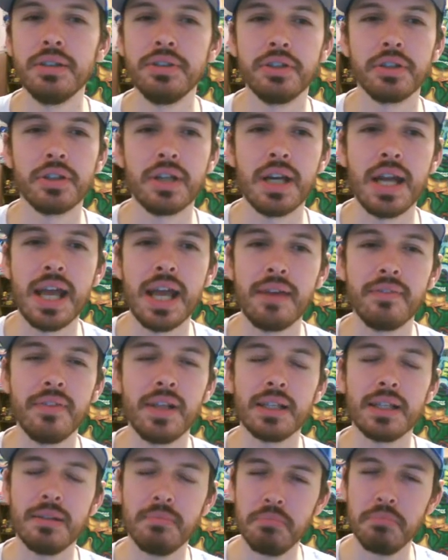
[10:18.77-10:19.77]
you're going to have
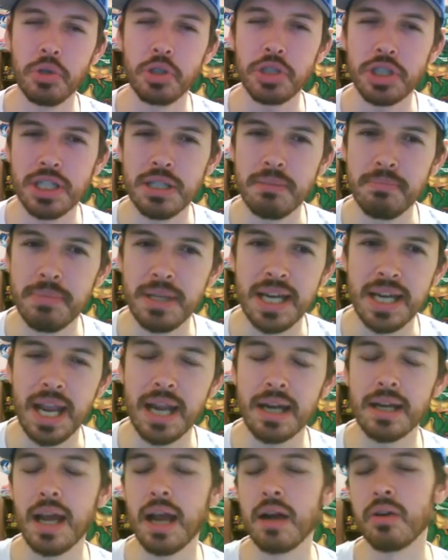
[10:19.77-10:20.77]
like the mushy
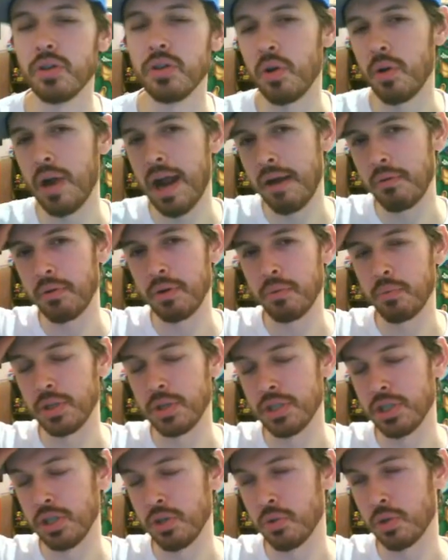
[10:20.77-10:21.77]
banana. I don't know how it
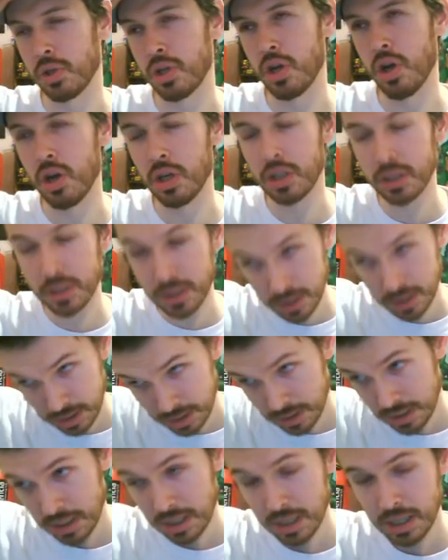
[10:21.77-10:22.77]
would do cooked.
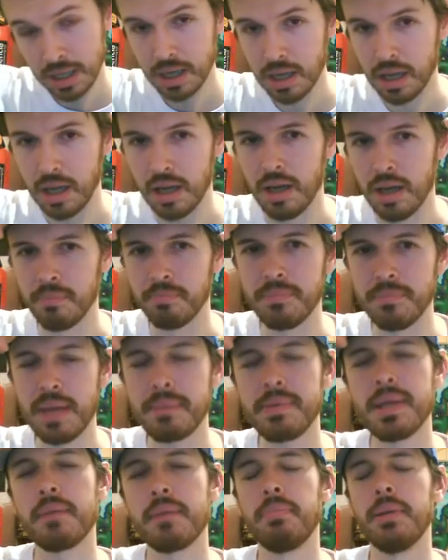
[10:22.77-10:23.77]
Um,
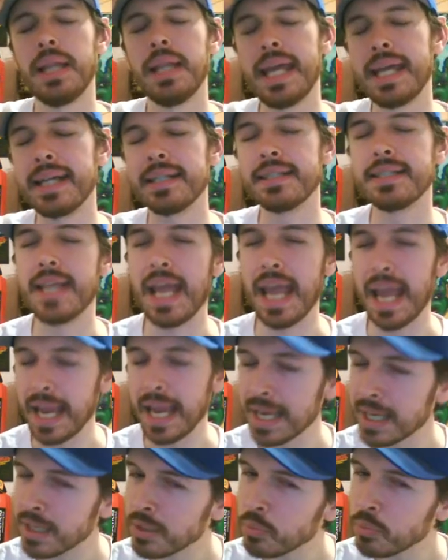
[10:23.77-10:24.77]
maybe a
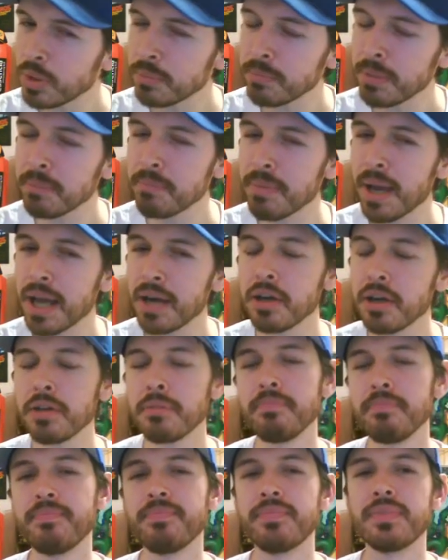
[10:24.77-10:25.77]
plantain would be better,
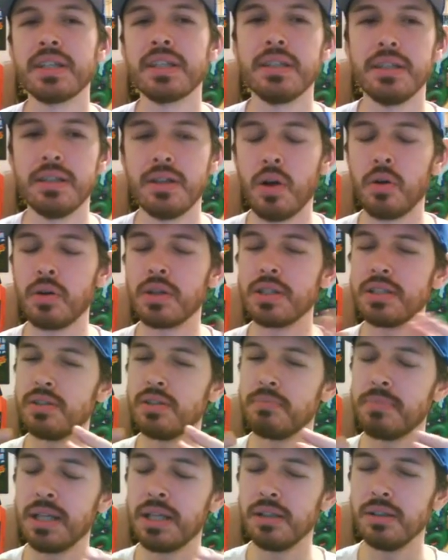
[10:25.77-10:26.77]
you know, because
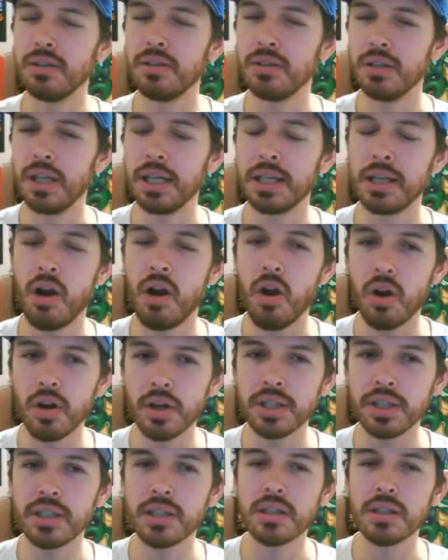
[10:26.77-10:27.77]
it'd be a little like
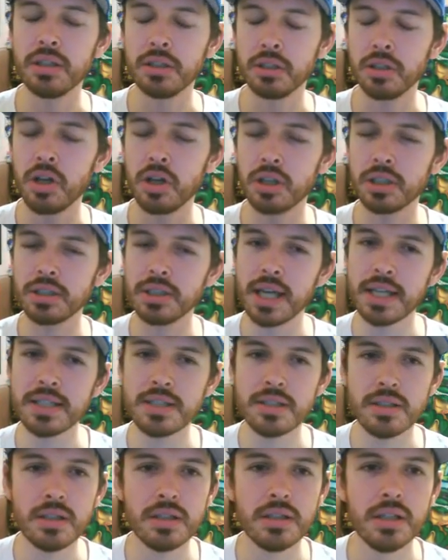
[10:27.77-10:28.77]
heartier and cooked
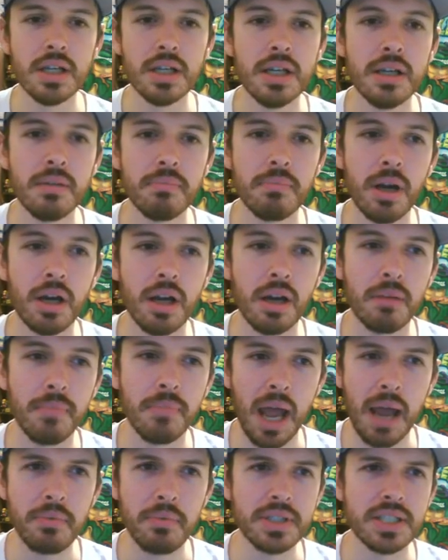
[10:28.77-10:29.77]
nicer. But um,
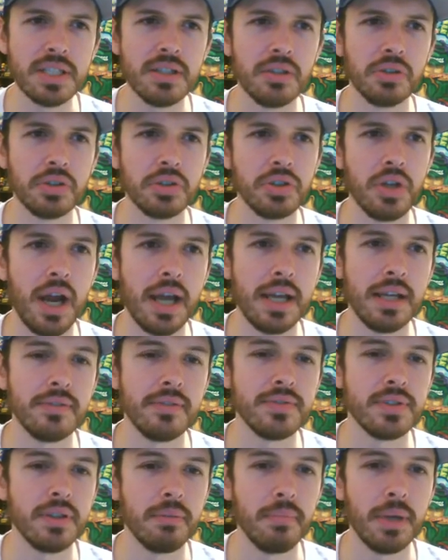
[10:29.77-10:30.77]
I would still try it
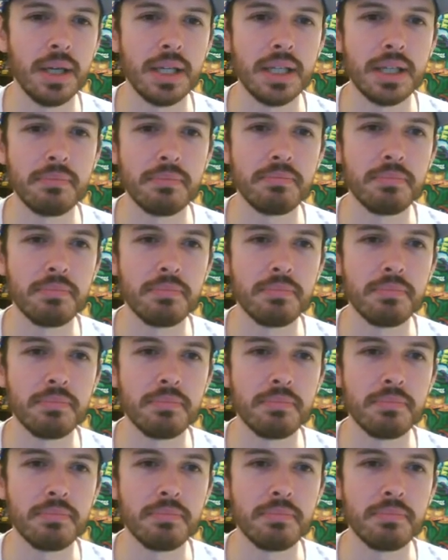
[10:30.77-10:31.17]
if somebody